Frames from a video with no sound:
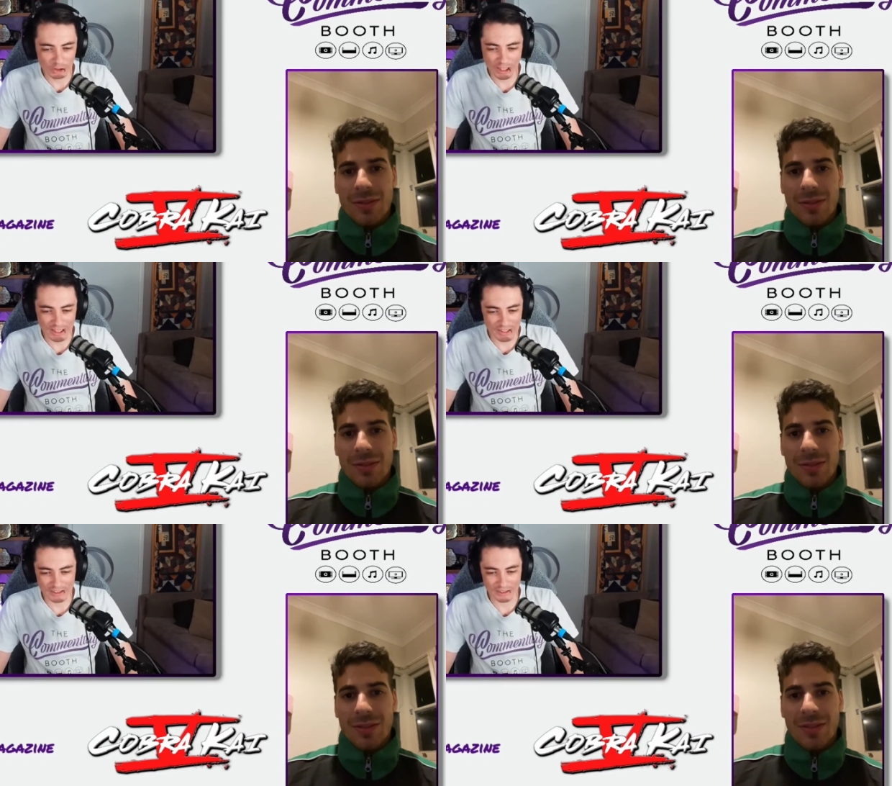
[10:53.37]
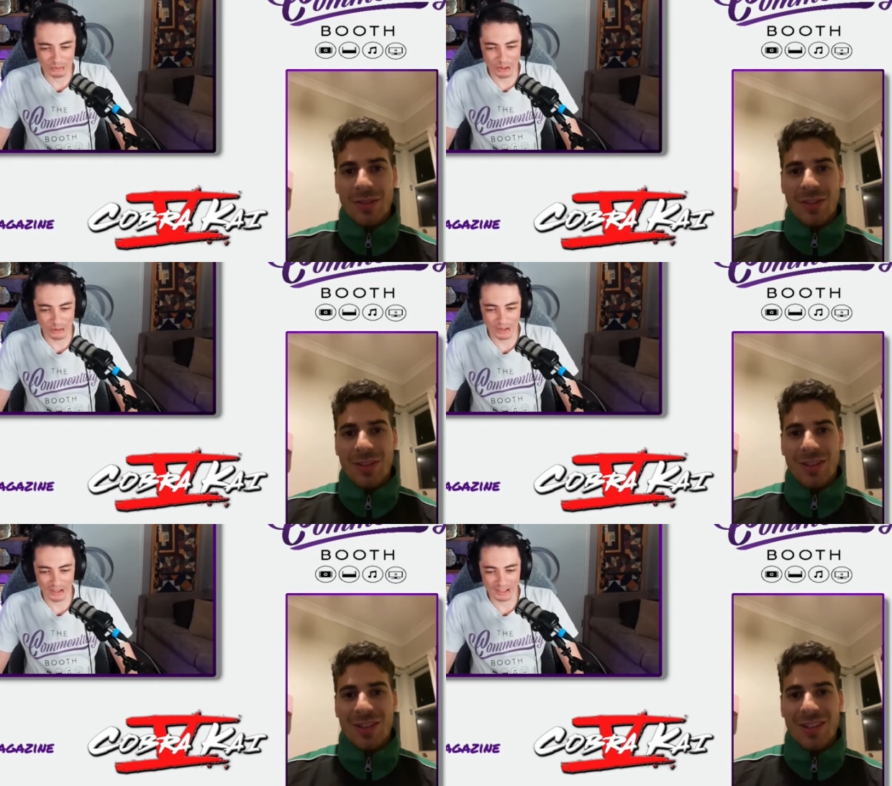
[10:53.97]
Speaker 1: changes as
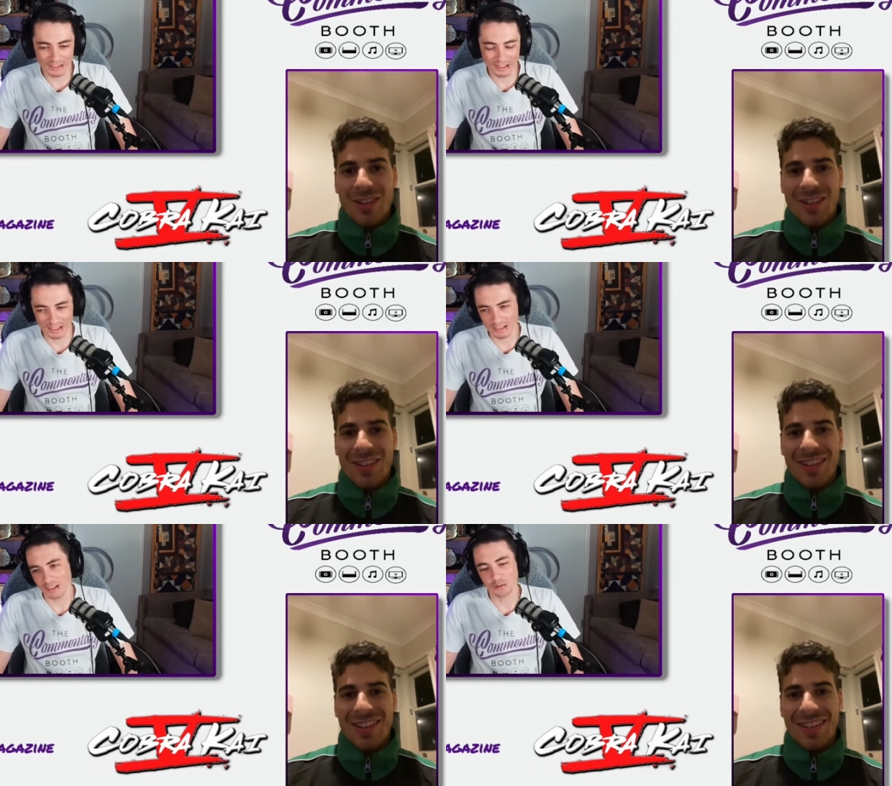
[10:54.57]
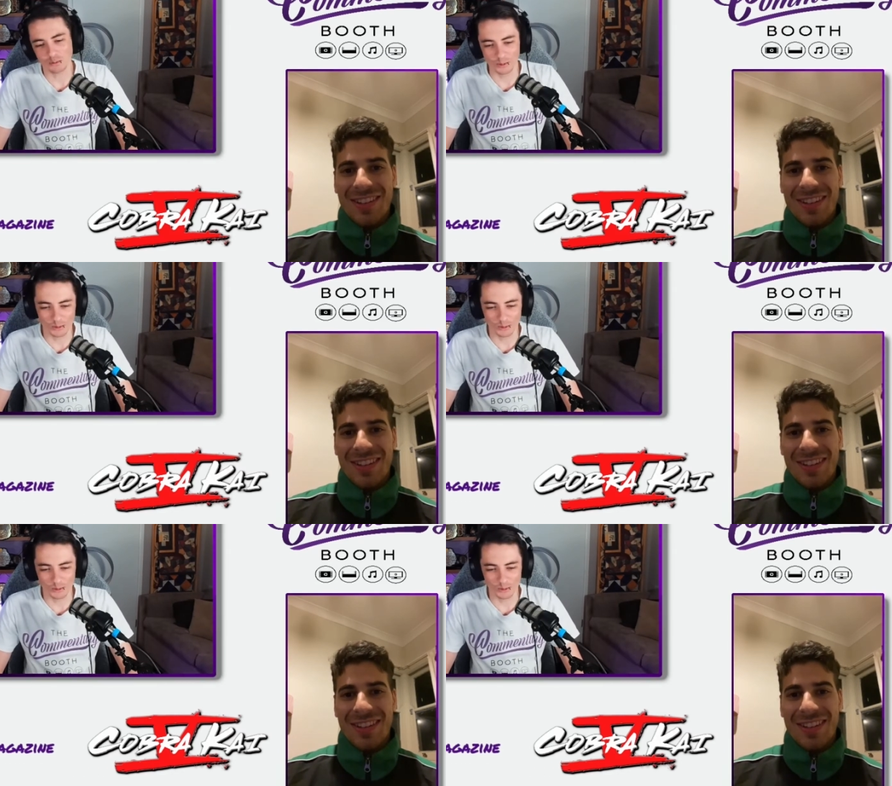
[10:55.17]
well, where they're getting kicked through